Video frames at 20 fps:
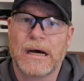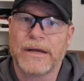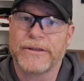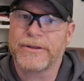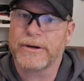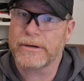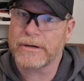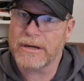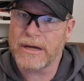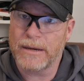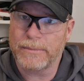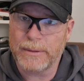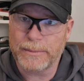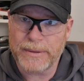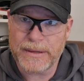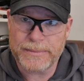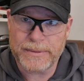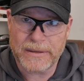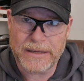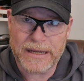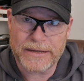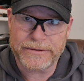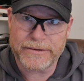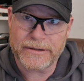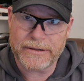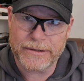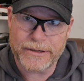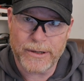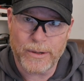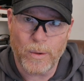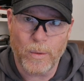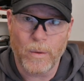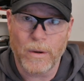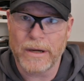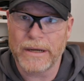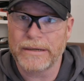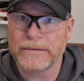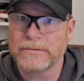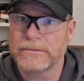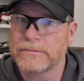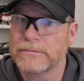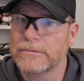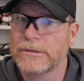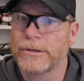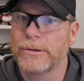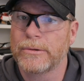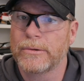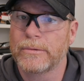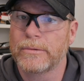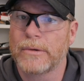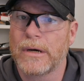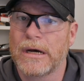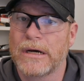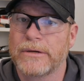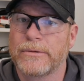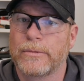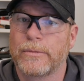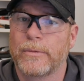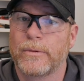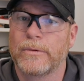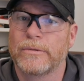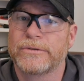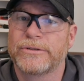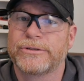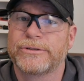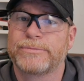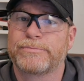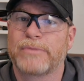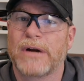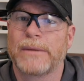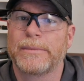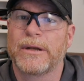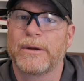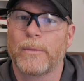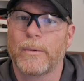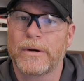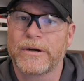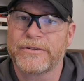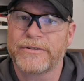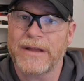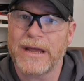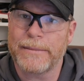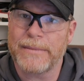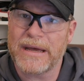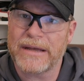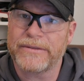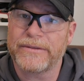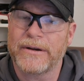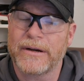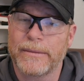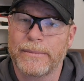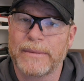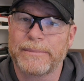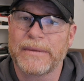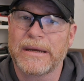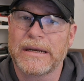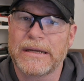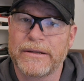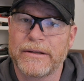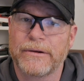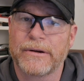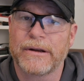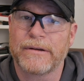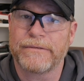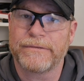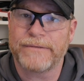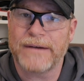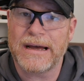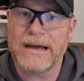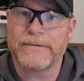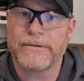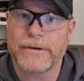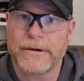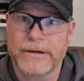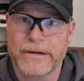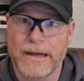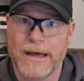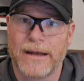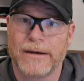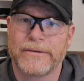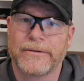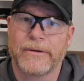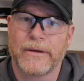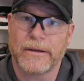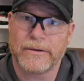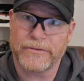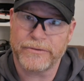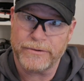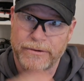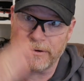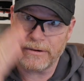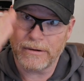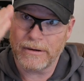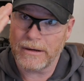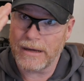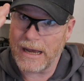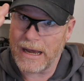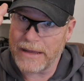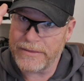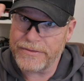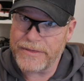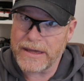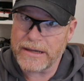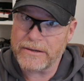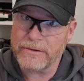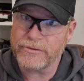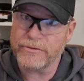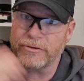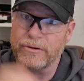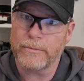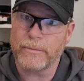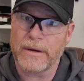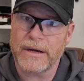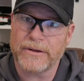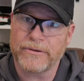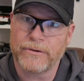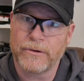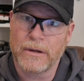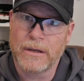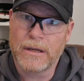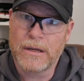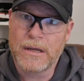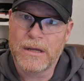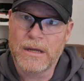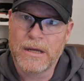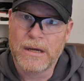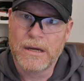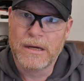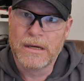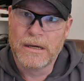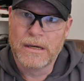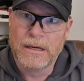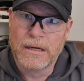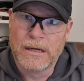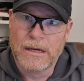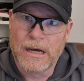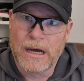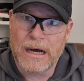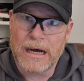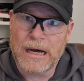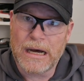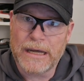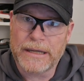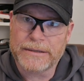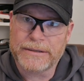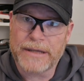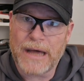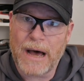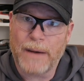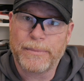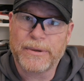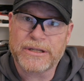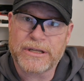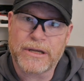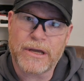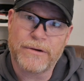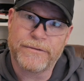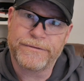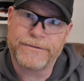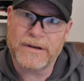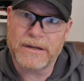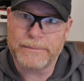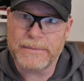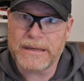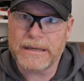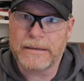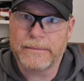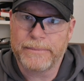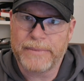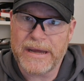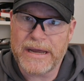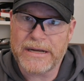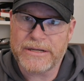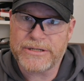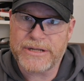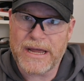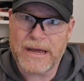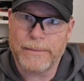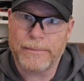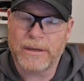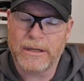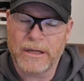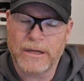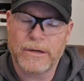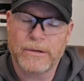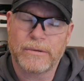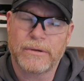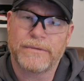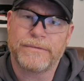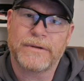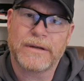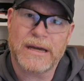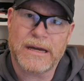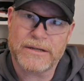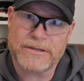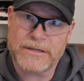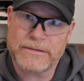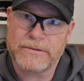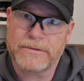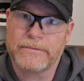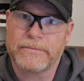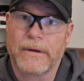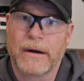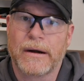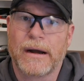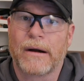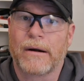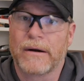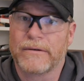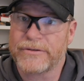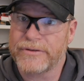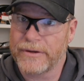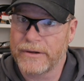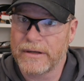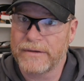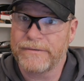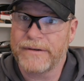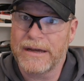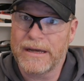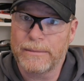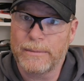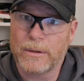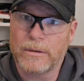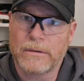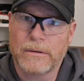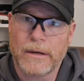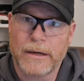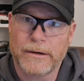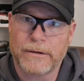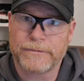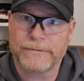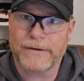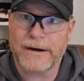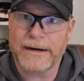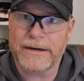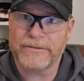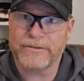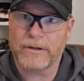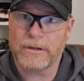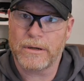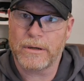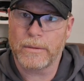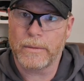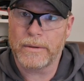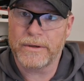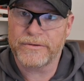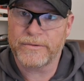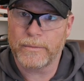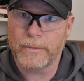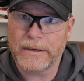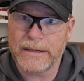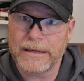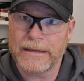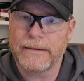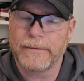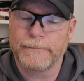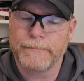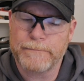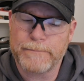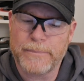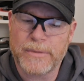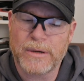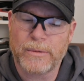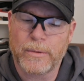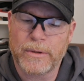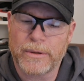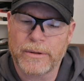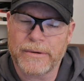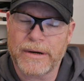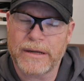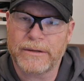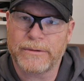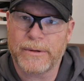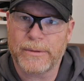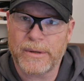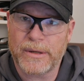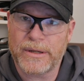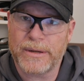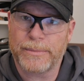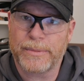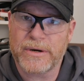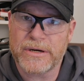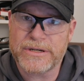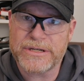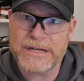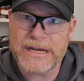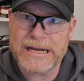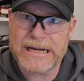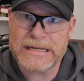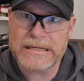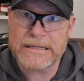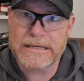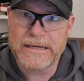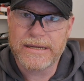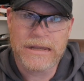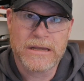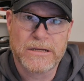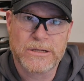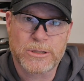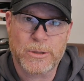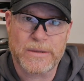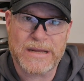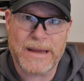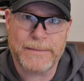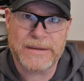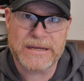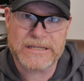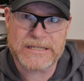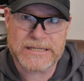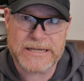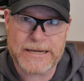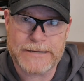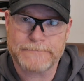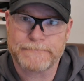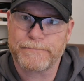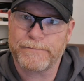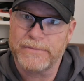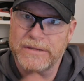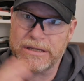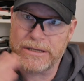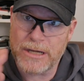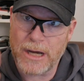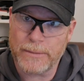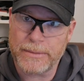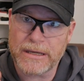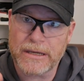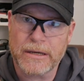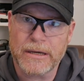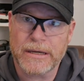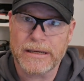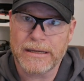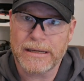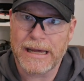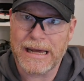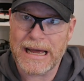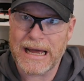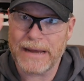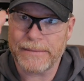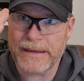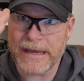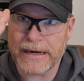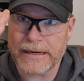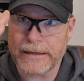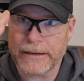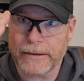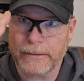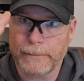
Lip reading: There are a couple people out there. I know one who probably don't want his name out there, but man, he donated $500. And sir, I thank you so much. I'll put the GoFundMe page down below if you guys are still available. I know Friday's a long ways away, but we'd greatly, really appreciate it. So with that being said, y'all be good. I'm out of here.